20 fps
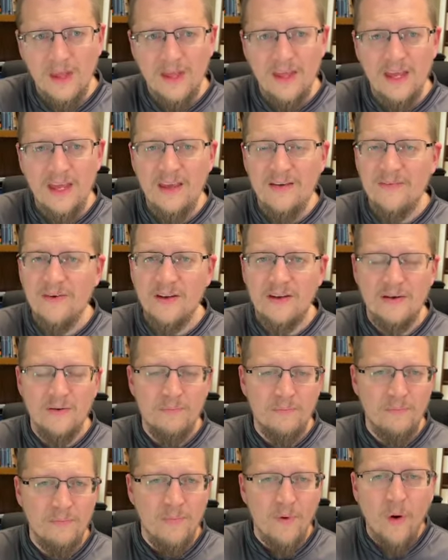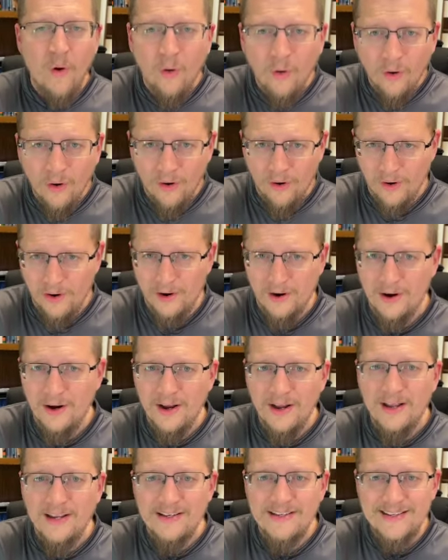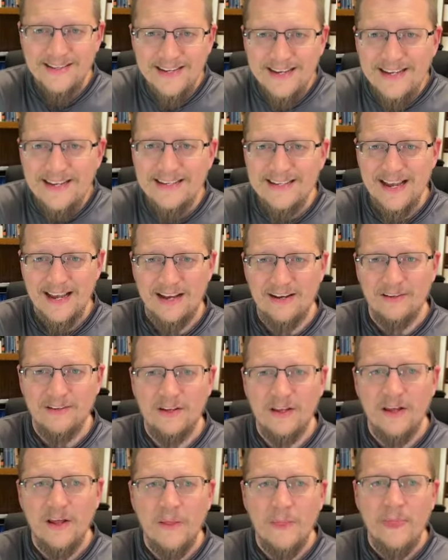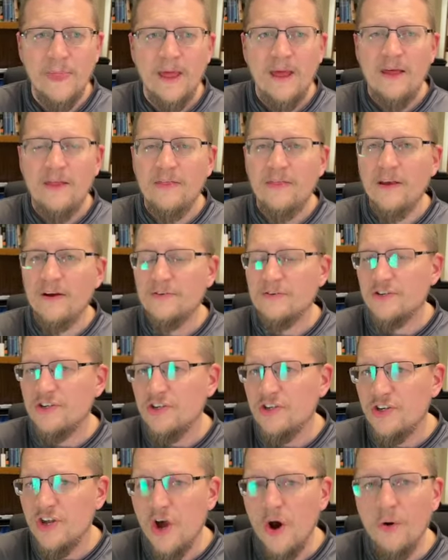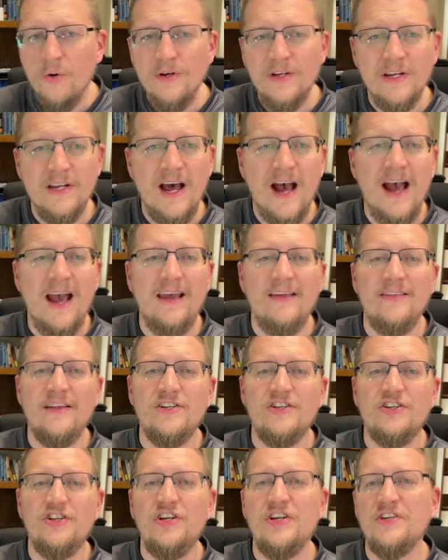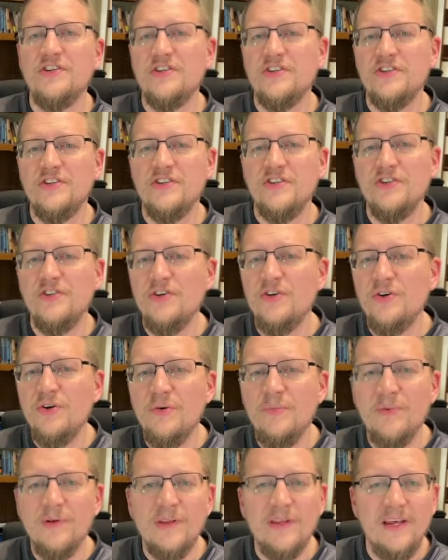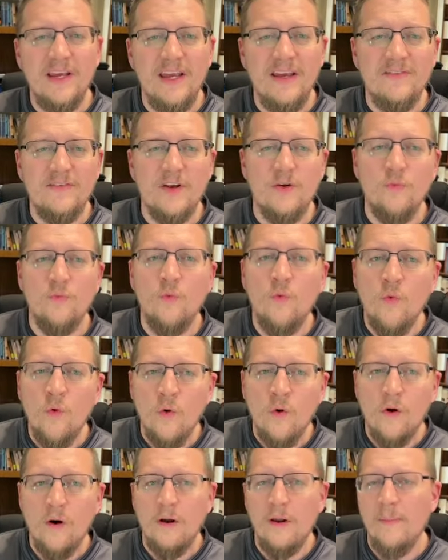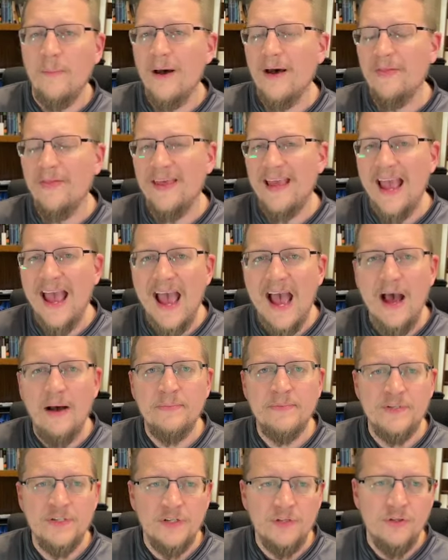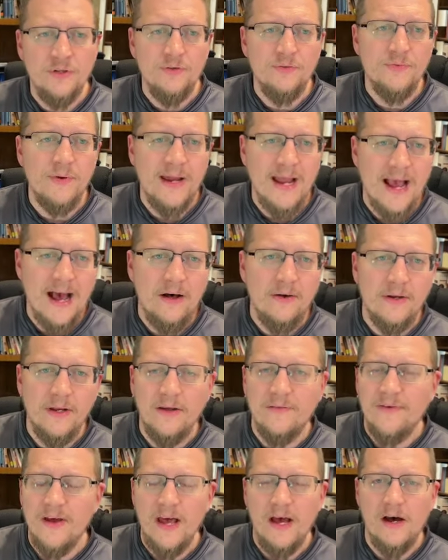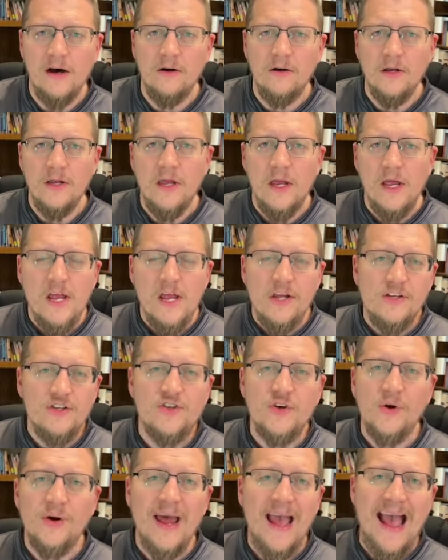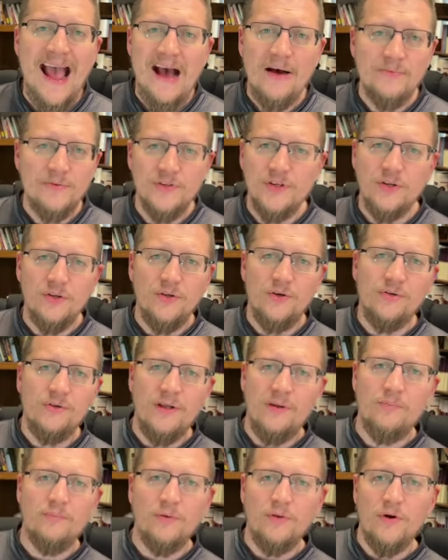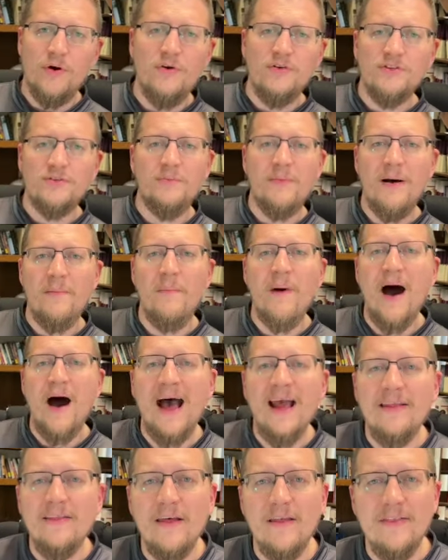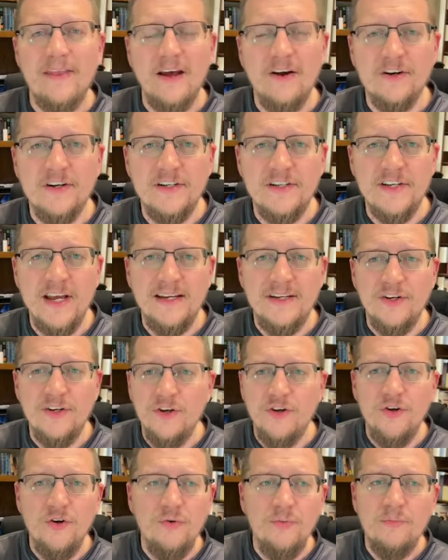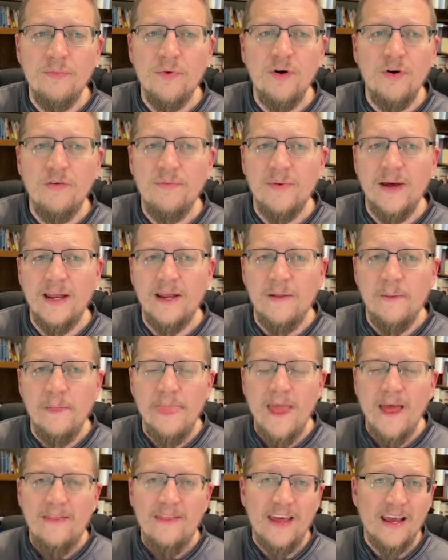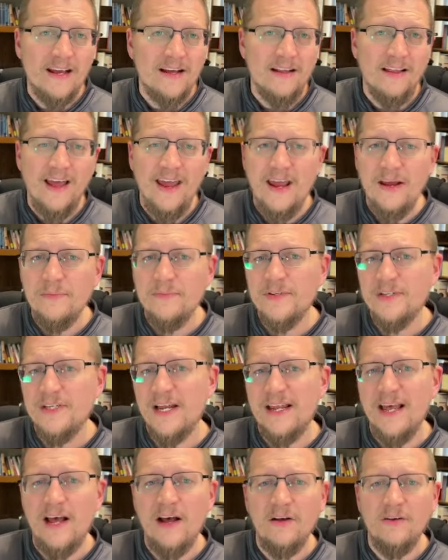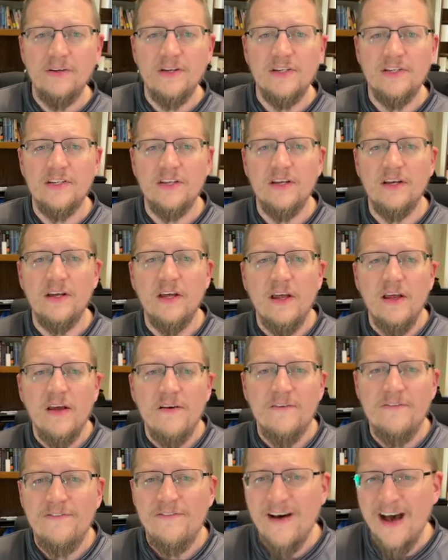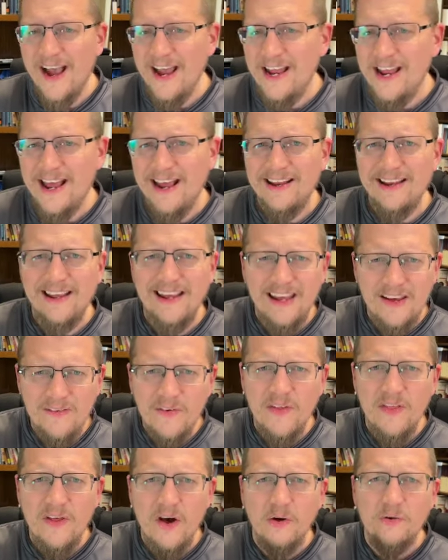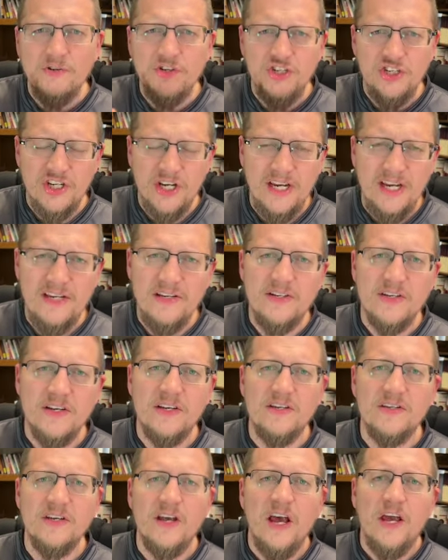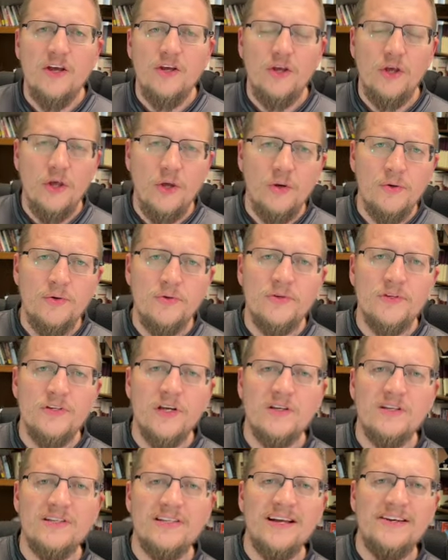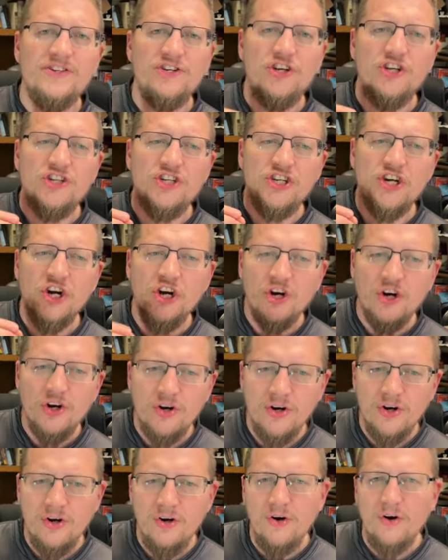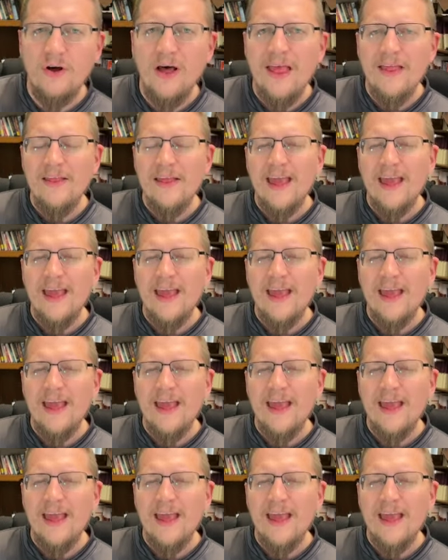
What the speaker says: even more detailed. There's no denying that Jesus knew, believed, and warned about the absolute reality of hell. So it absolutely blows my mind that there is a new movement that claims that hell is finite, even though Jesus used such eternal,